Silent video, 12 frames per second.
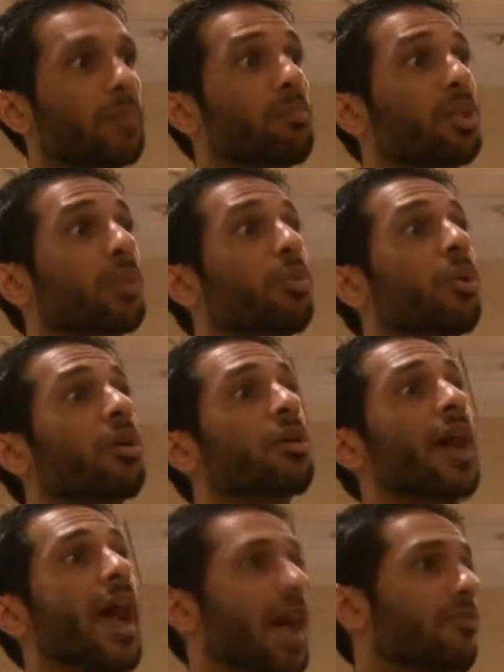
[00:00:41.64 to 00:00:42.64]

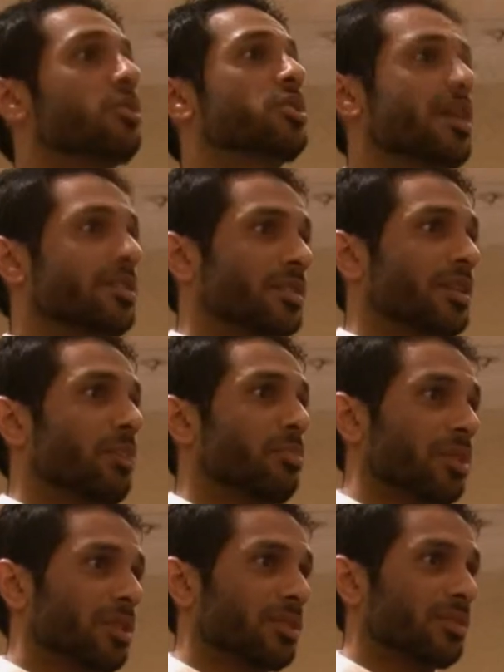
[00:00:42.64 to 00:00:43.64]
billboard advertising companies.